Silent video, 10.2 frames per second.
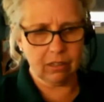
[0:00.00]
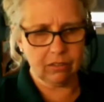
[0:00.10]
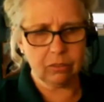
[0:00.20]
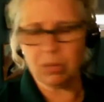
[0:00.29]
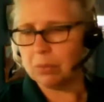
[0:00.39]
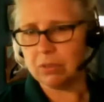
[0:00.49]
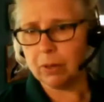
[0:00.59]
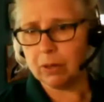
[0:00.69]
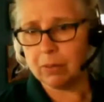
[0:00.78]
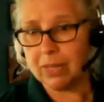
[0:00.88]
sometimes
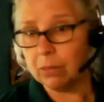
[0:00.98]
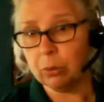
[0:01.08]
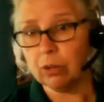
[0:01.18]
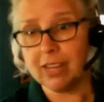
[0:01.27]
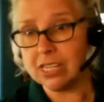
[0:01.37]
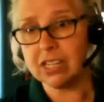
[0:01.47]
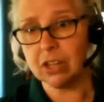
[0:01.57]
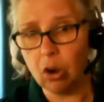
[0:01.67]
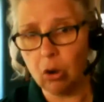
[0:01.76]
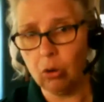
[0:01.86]
appear to be impervious
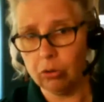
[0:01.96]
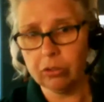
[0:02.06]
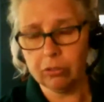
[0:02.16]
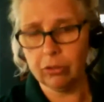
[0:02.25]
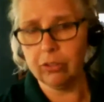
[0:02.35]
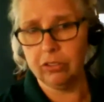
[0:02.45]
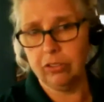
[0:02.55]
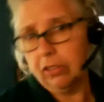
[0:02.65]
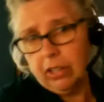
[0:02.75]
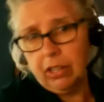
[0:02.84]
to cold, for
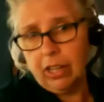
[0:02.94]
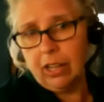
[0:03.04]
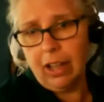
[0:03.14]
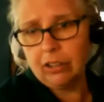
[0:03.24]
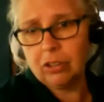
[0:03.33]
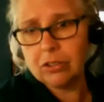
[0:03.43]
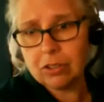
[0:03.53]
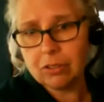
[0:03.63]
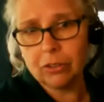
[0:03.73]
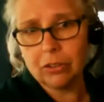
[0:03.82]
instance, and can actually
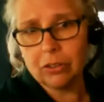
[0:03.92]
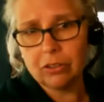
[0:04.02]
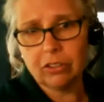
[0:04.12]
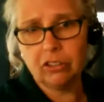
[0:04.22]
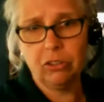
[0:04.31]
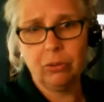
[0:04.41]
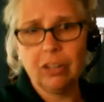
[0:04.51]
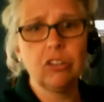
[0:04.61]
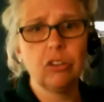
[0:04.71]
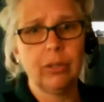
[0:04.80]
suffer tissue
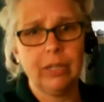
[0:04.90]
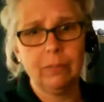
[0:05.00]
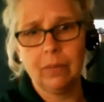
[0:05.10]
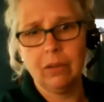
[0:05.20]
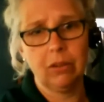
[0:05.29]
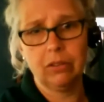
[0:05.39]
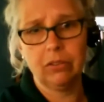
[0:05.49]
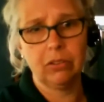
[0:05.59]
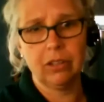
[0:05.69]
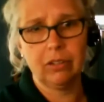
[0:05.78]
injury
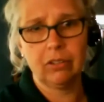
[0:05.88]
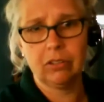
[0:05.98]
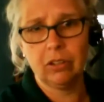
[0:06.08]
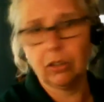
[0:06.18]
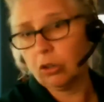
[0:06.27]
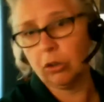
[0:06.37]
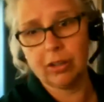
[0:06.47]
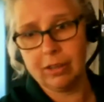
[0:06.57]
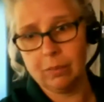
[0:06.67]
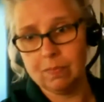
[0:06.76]
because it doesn't occur to
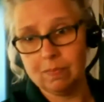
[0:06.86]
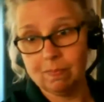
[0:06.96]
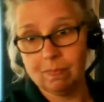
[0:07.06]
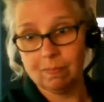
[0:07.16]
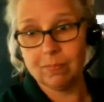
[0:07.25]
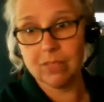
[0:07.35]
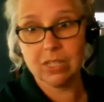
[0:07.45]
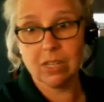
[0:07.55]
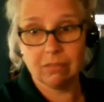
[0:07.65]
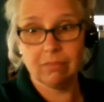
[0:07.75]
them
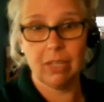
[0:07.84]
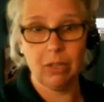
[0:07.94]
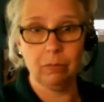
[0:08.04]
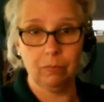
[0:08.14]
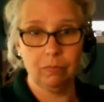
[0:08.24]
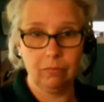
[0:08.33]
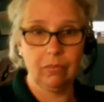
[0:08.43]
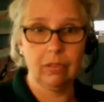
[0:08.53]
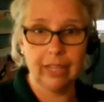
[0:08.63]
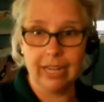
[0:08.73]
to,
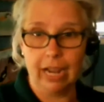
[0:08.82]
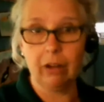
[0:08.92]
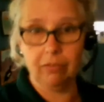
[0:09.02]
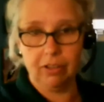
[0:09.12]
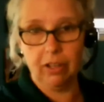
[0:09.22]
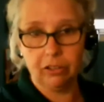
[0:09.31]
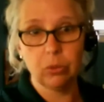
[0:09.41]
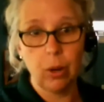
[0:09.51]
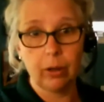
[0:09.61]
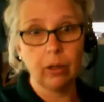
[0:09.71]
get out of the ice
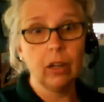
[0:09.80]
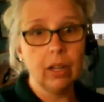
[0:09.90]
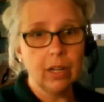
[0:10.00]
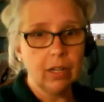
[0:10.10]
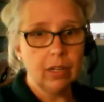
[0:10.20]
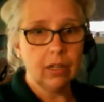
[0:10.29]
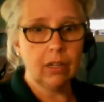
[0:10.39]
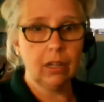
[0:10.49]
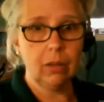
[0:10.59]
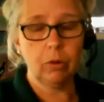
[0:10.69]
water.
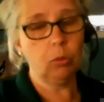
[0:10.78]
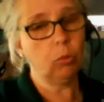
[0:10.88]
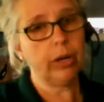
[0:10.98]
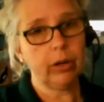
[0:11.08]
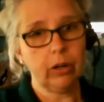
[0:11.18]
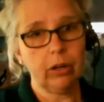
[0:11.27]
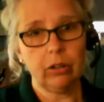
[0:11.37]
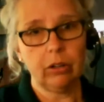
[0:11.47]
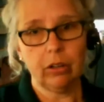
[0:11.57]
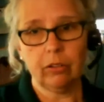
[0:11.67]

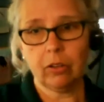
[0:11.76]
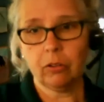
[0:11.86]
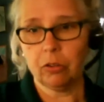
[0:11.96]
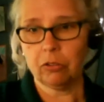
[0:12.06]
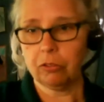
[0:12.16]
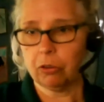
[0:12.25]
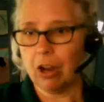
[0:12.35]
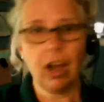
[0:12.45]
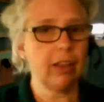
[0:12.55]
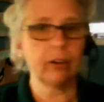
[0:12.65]
Where
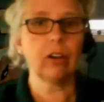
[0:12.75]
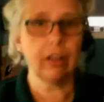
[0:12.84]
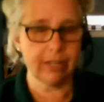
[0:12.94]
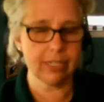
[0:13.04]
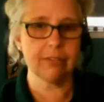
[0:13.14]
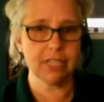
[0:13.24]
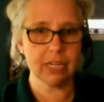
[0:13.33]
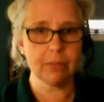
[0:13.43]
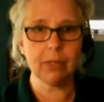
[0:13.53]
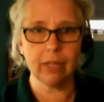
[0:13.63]
for other kinds of
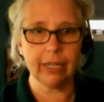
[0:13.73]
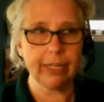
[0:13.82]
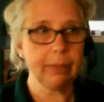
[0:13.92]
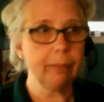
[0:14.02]
stimuli,